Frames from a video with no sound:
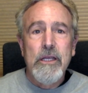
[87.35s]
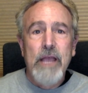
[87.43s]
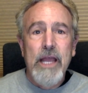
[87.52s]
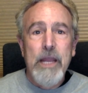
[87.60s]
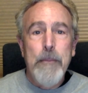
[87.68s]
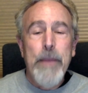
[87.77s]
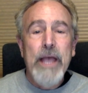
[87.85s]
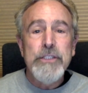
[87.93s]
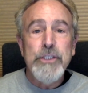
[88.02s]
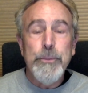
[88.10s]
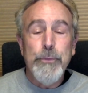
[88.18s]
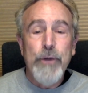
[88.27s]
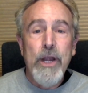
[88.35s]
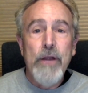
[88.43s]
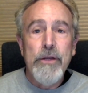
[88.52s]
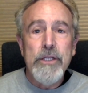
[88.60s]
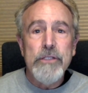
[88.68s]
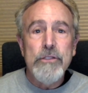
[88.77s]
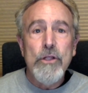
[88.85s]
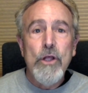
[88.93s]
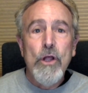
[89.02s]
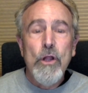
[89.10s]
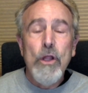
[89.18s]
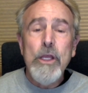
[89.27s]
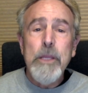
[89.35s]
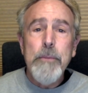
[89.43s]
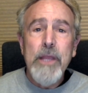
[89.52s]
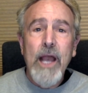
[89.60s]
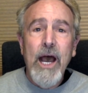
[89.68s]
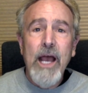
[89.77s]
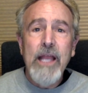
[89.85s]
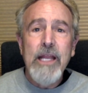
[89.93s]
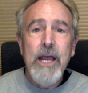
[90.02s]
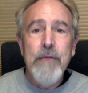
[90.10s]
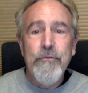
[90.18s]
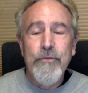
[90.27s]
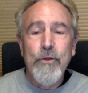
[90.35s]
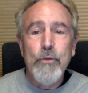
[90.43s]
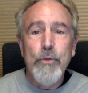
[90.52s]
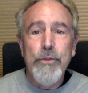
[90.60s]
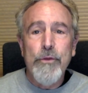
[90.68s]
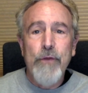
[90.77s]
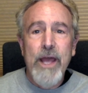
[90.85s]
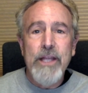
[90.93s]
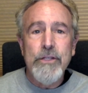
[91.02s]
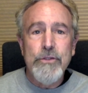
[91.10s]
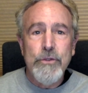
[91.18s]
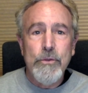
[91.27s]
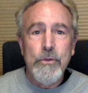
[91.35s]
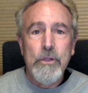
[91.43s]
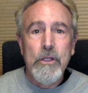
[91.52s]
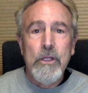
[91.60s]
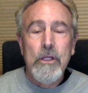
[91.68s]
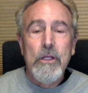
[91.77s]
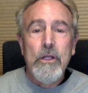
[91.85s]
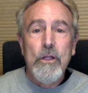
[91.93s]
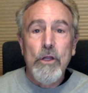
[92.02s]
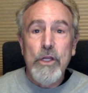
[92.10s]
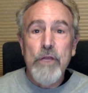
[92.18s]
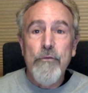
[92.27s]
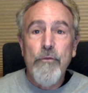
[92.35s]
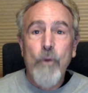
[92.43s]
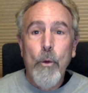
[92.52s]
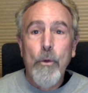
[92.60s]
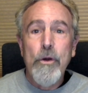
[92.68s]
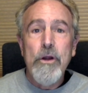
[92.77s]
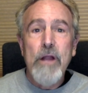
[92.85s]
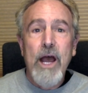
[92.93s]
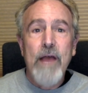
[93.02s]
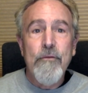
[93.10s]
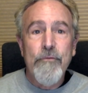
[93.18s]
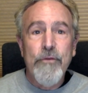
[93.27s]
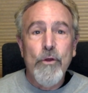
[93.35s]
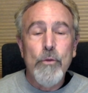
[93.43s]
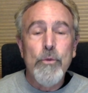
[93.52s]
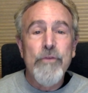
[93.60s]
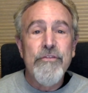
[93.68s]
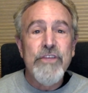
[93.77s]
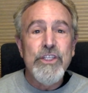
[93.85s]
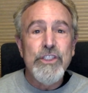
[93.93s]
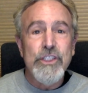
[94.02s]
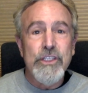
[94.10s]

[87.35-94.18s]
An Apache prayer is, "Looking behind, I am filled with gratitude. Looking forward, I am filled with vision.